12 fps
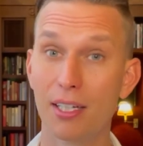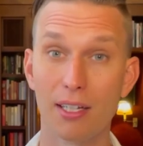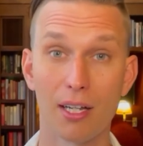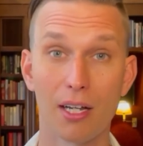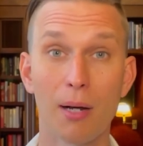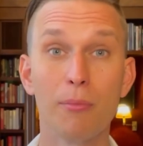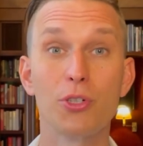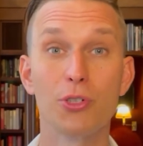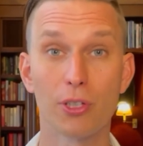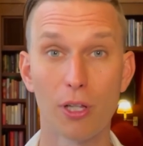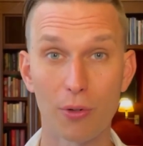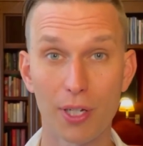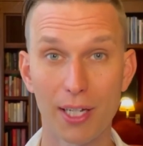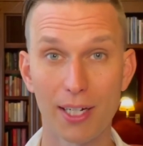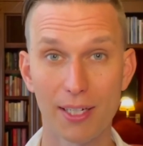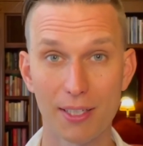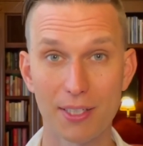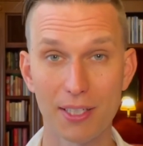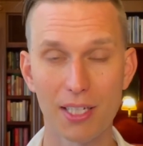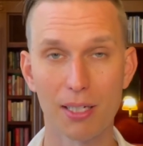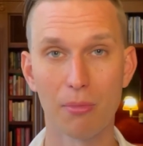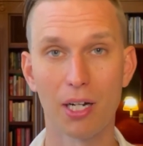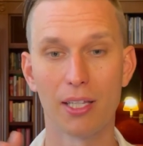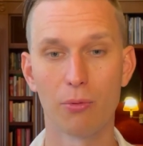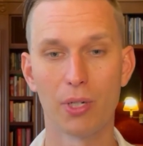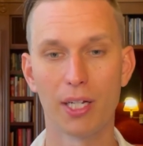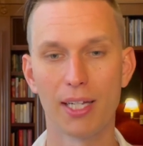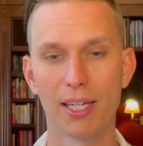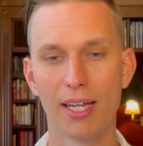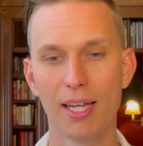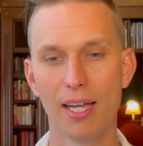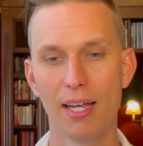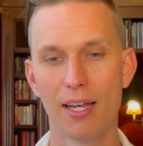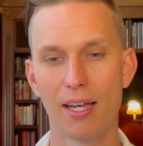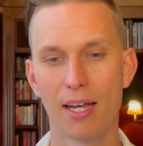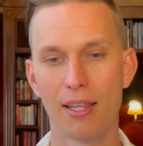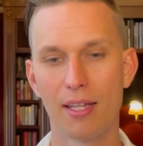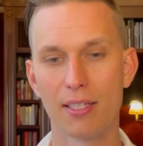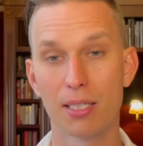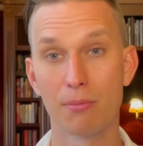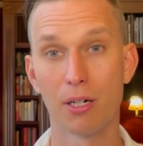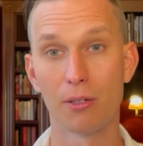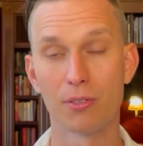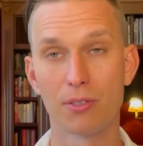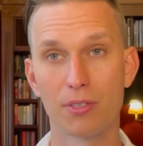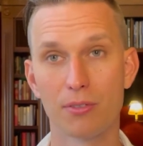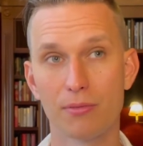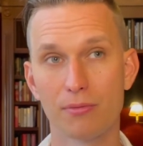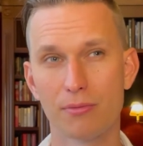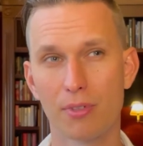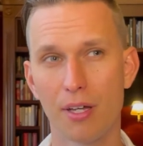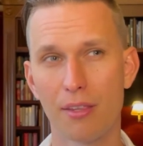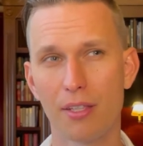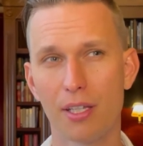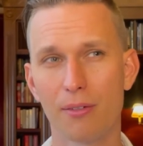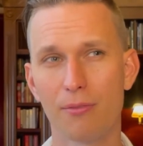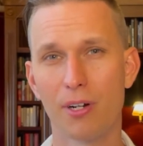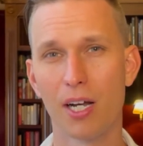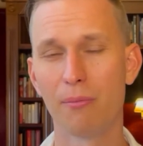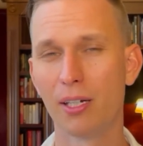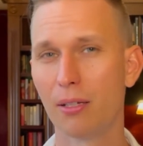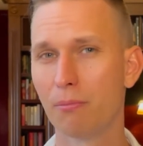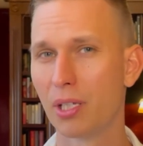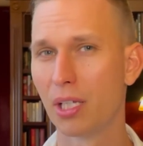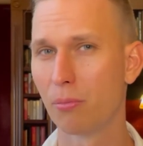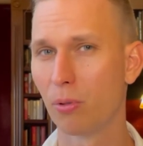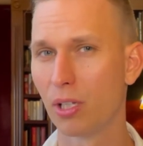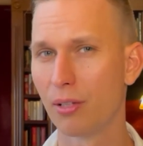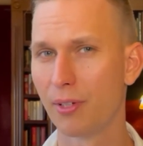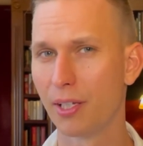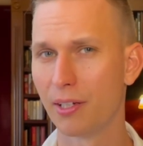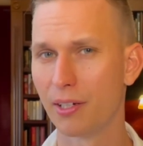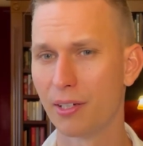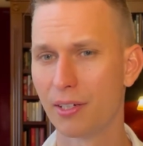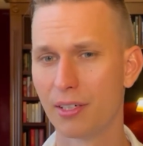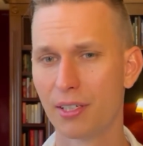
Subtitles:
I'm just located in Sydney, by the way, and there's about, I think, 5 million people living here.